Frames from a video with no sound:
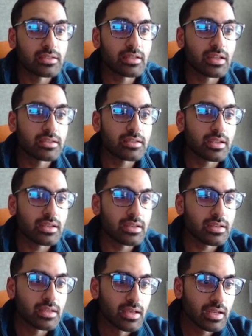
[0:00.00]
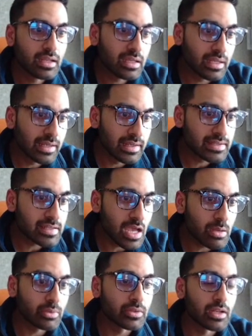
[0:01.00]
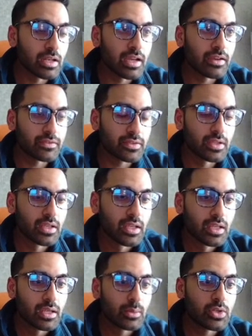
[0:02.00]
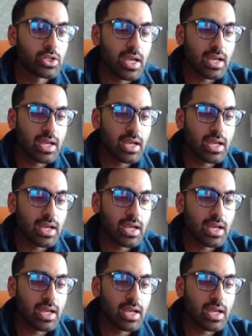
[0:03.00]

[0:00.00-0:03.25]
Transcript: There's a clear tab on the left which